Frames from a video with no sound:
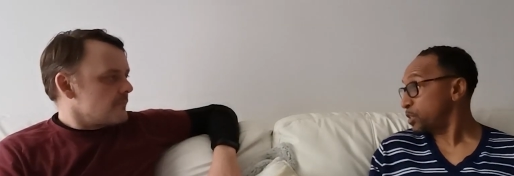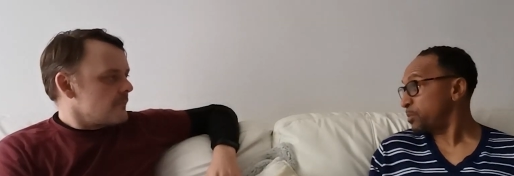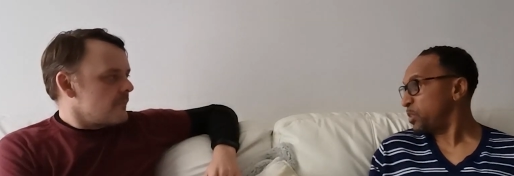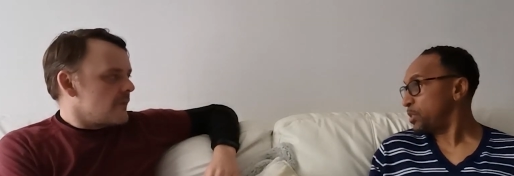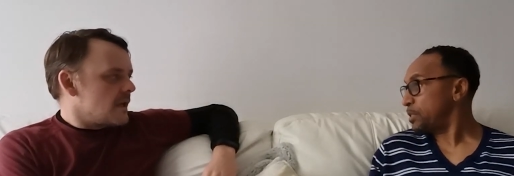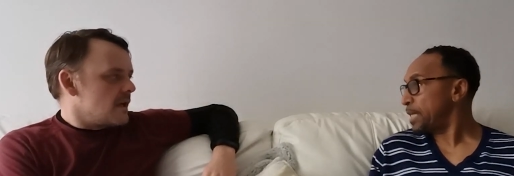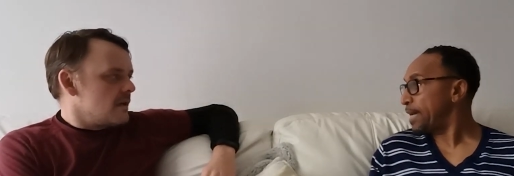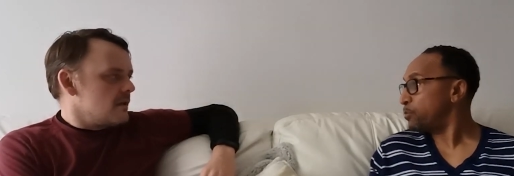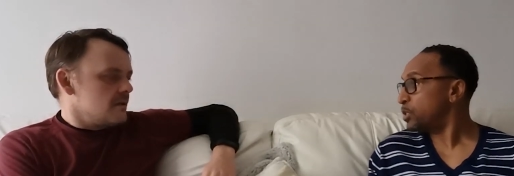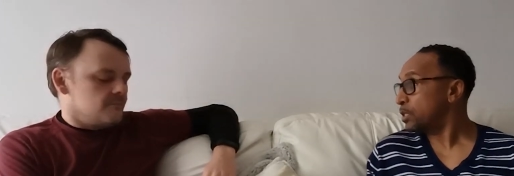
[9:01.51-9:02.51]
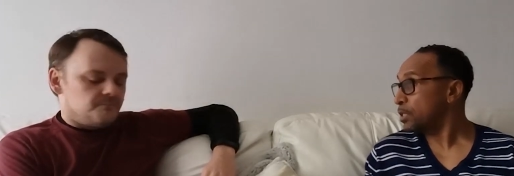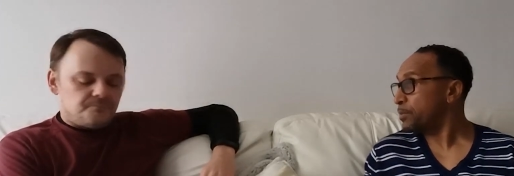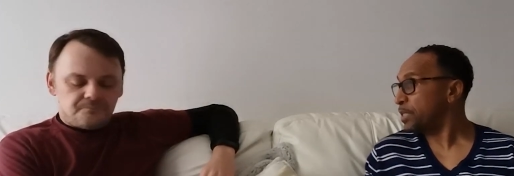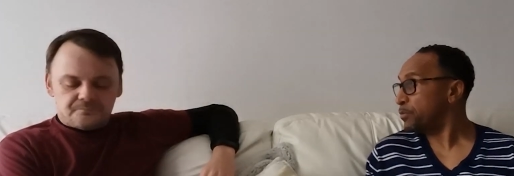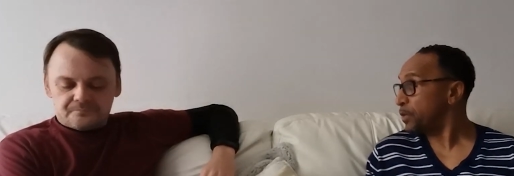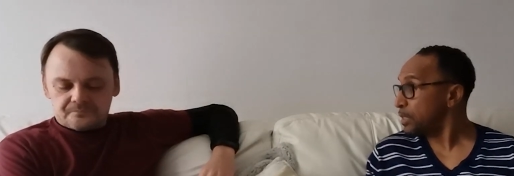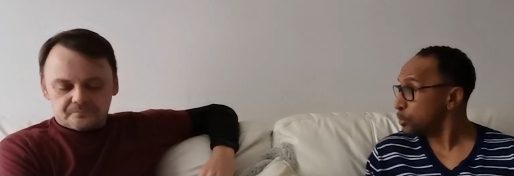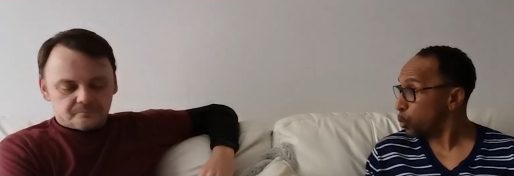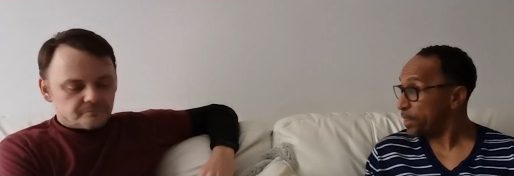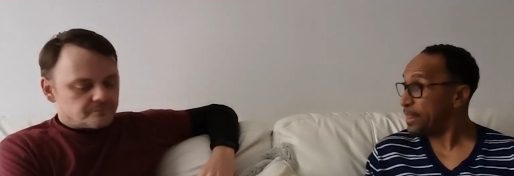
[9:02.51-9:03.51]
Speaker 1: communities have with unlimited funds,
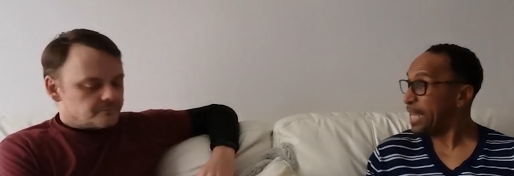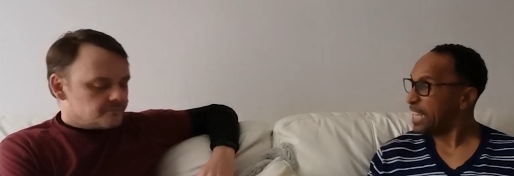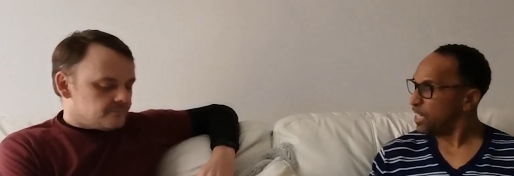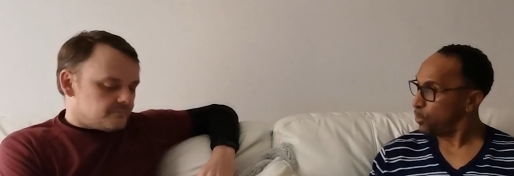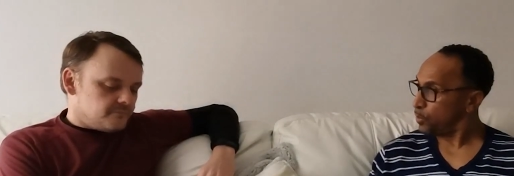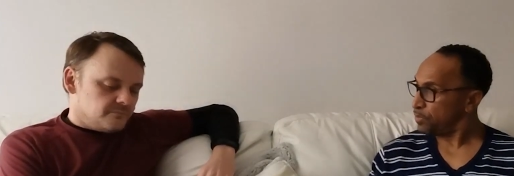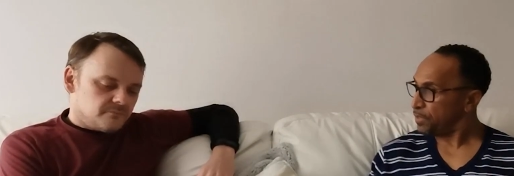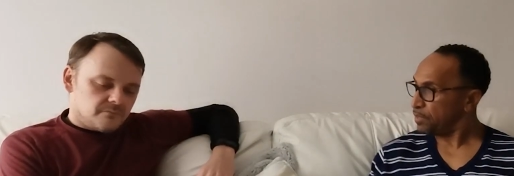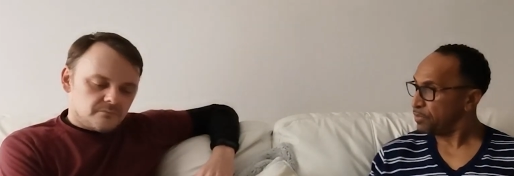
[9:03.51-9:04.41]
what they can do with fake